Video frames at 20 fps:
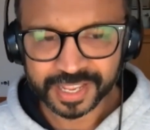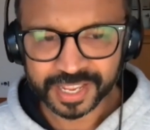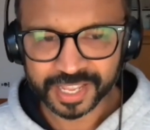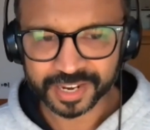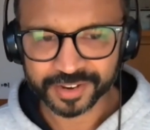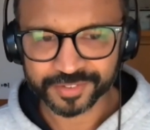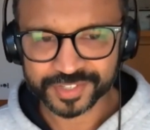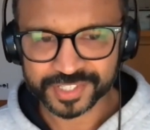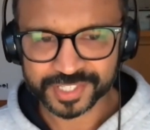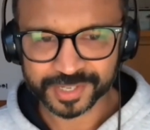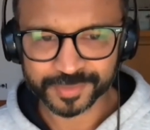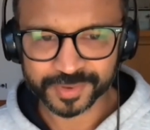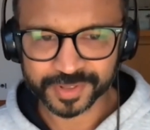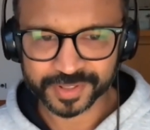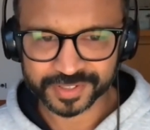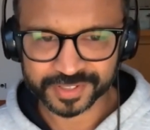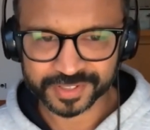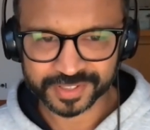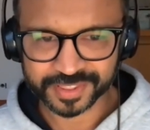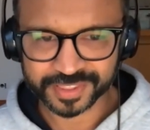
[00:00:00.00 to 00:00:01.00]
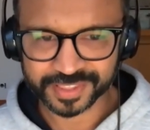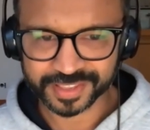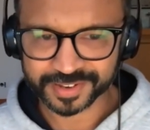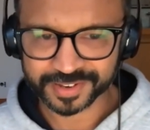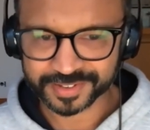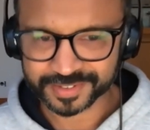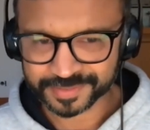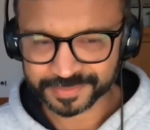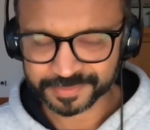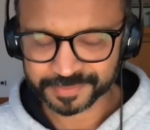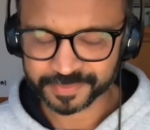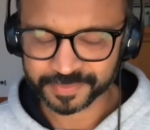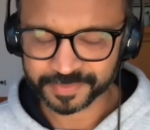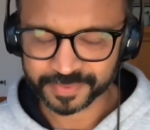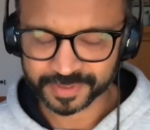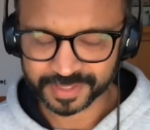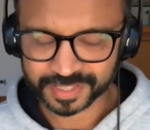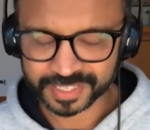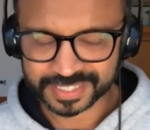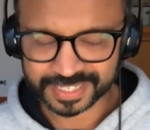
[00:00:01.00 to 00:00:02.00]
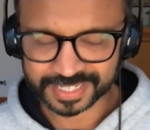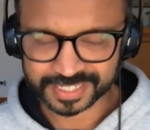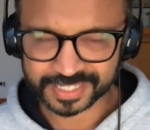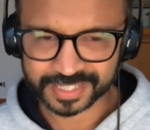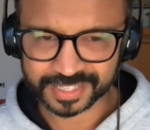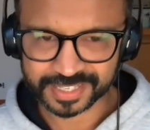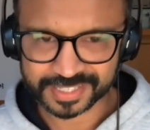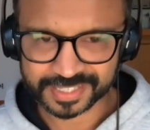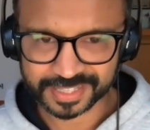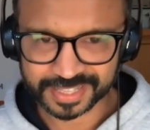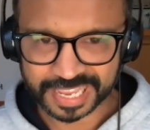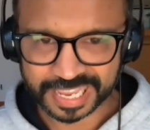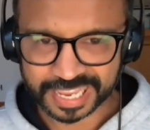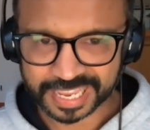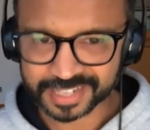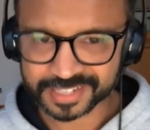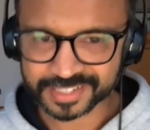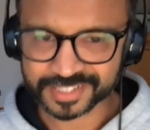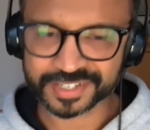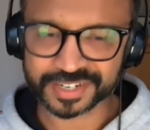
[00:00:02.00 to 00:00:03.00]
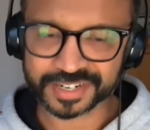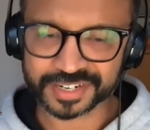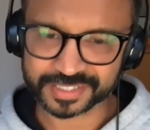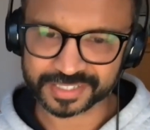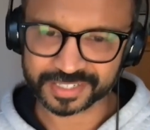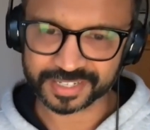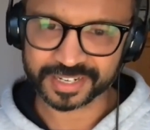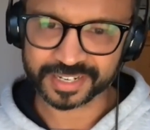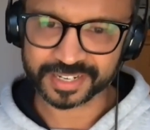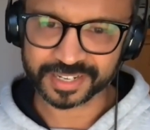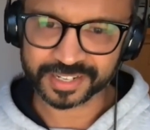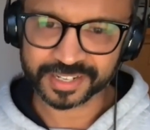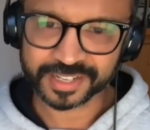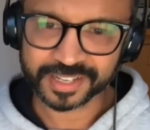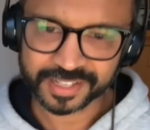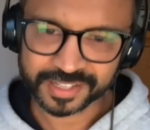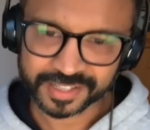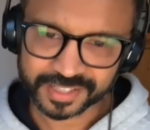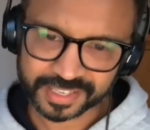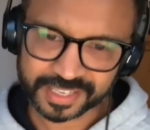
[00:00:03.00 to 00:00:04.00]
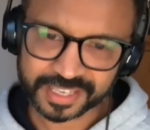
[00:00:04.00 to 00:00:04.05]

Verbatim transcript: And if someone there's listening to this and their head's starting to hurt, the